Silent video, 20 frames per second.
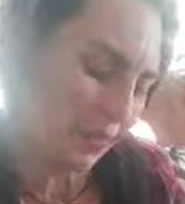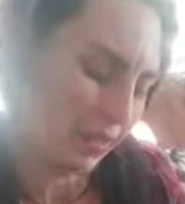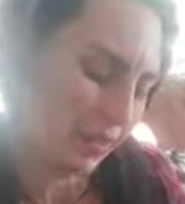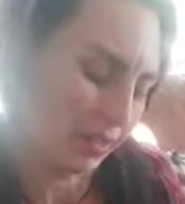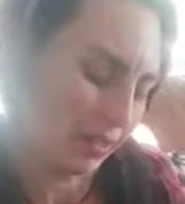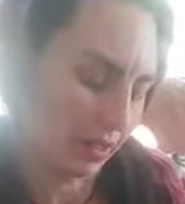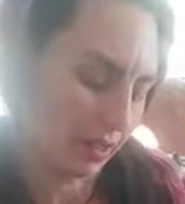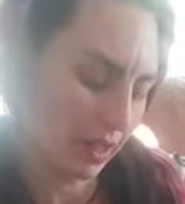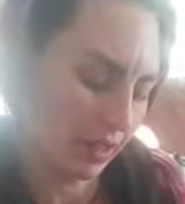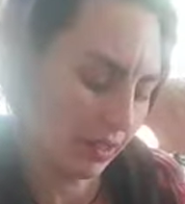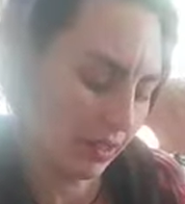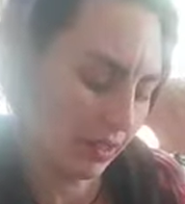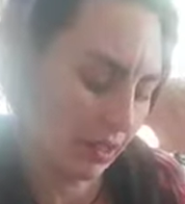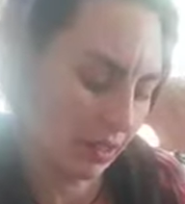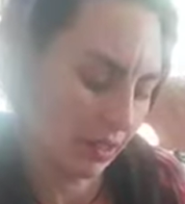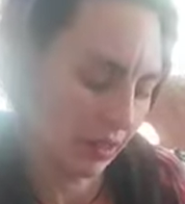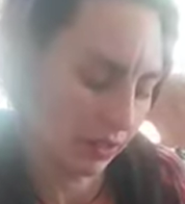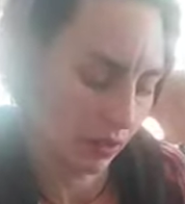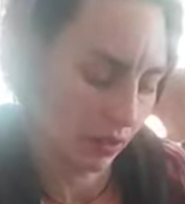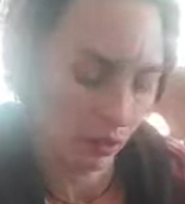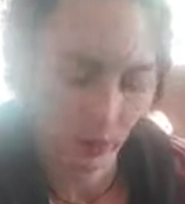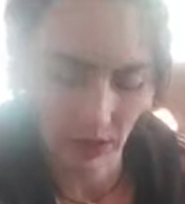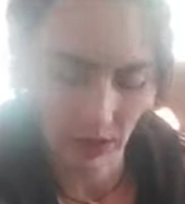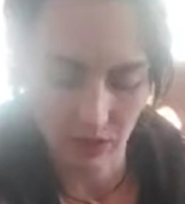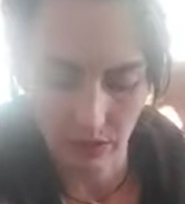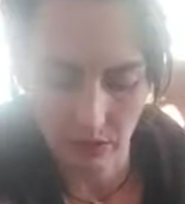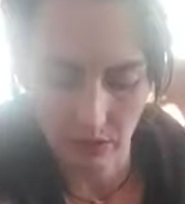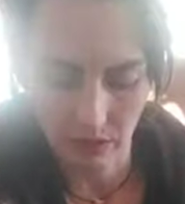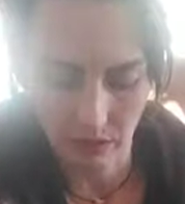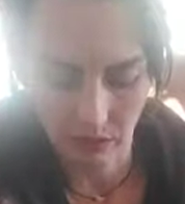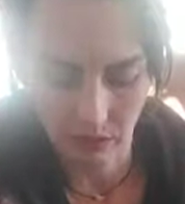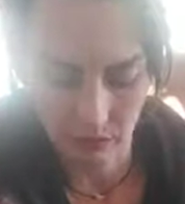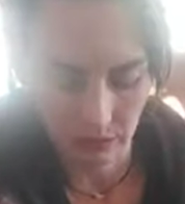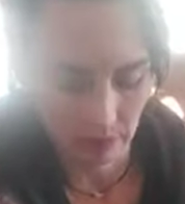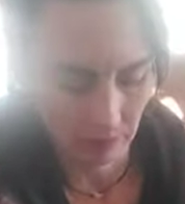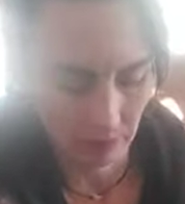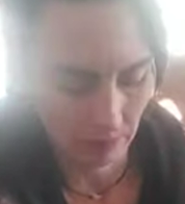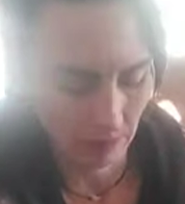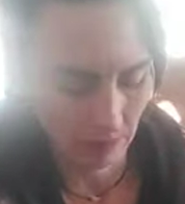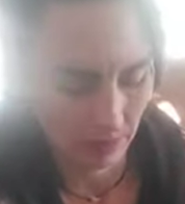So thank you for the patience. I
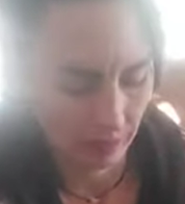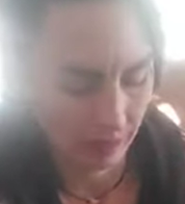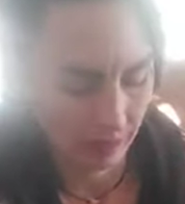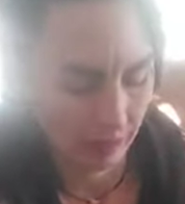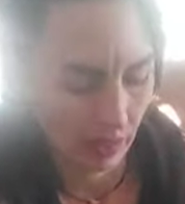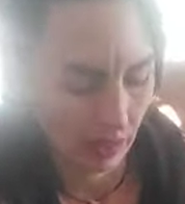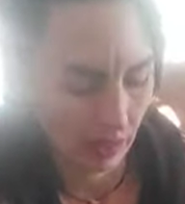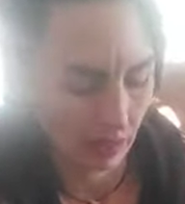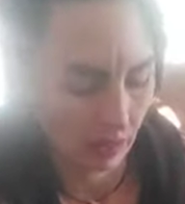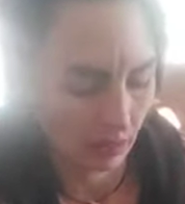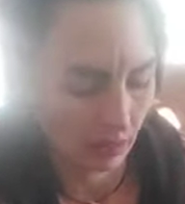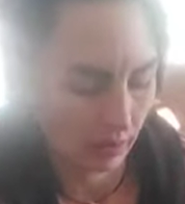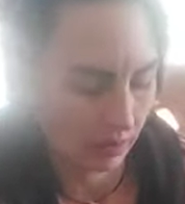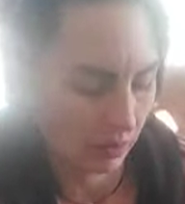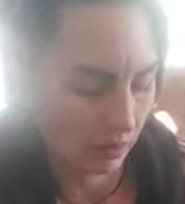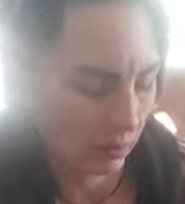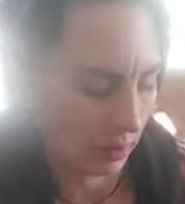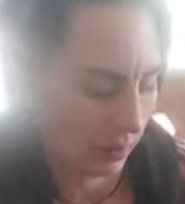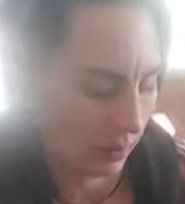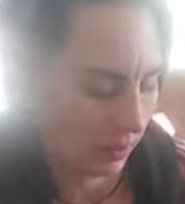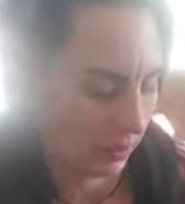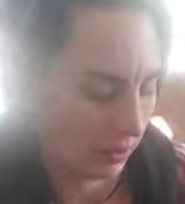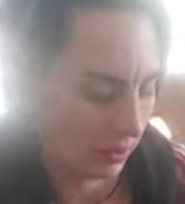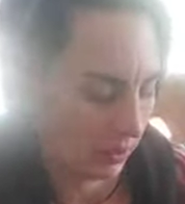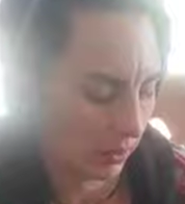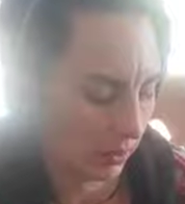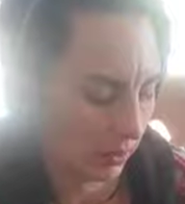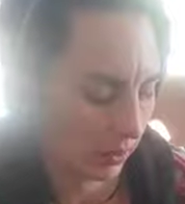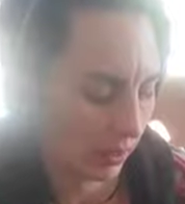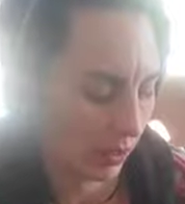kind of have it in my mind to